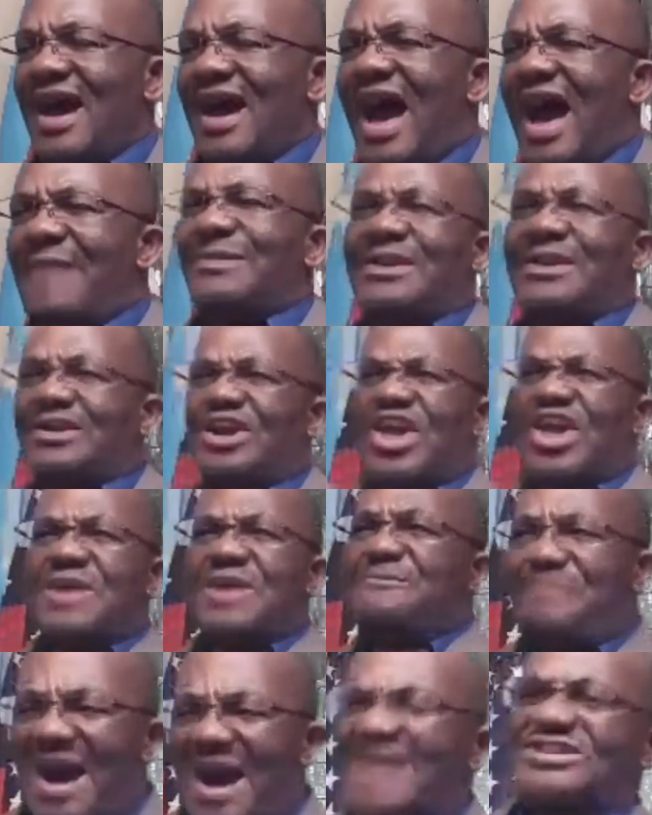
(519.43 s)
I mean,
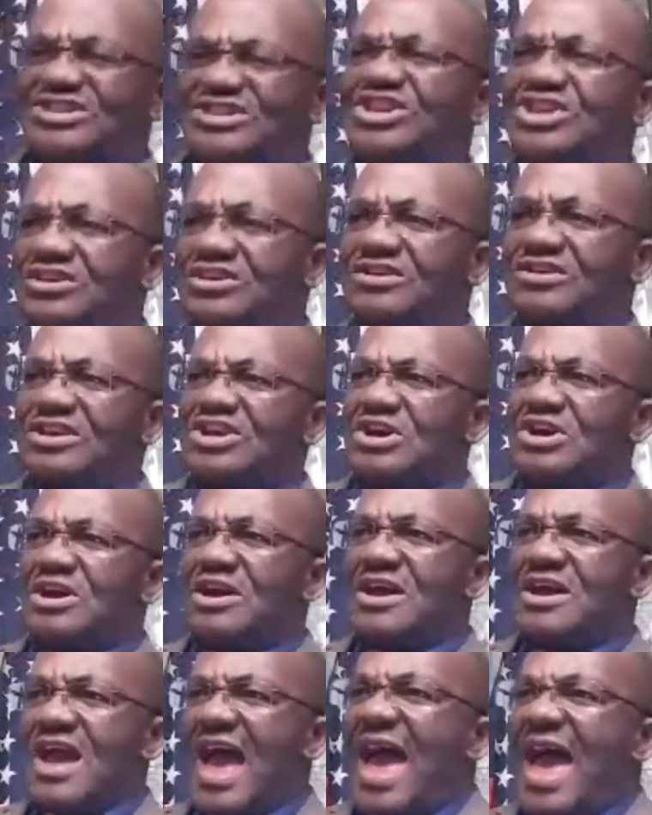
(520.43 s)
imagine
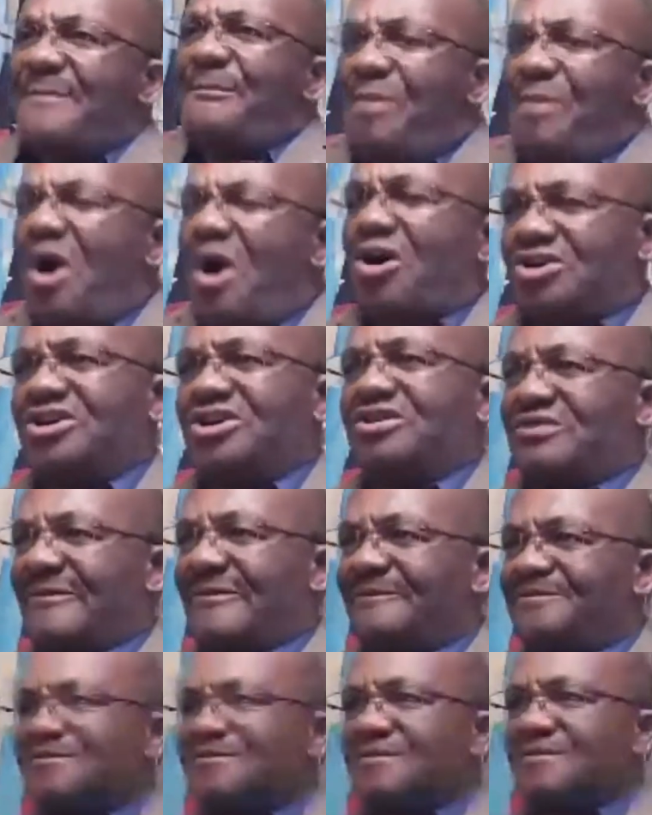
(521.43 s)
a mother
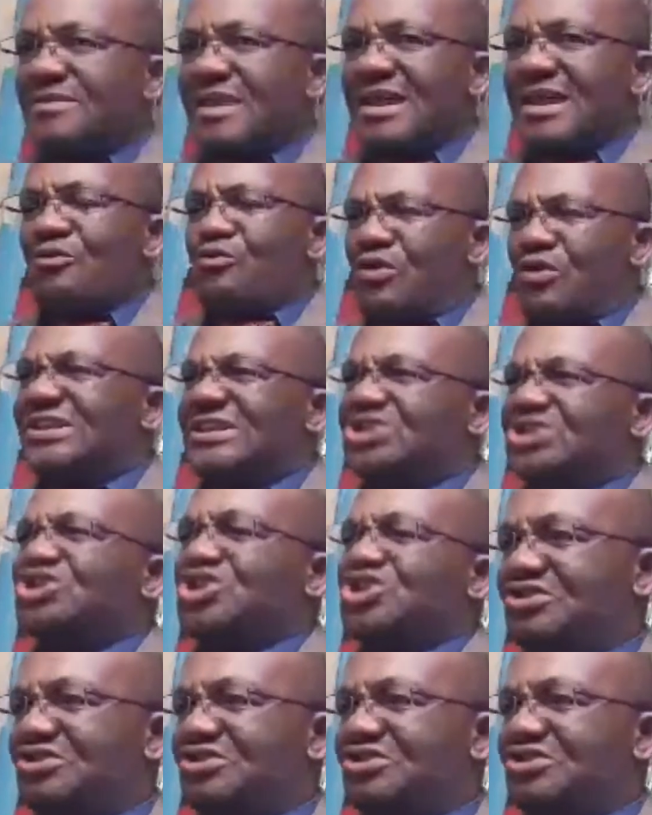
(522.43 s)
with his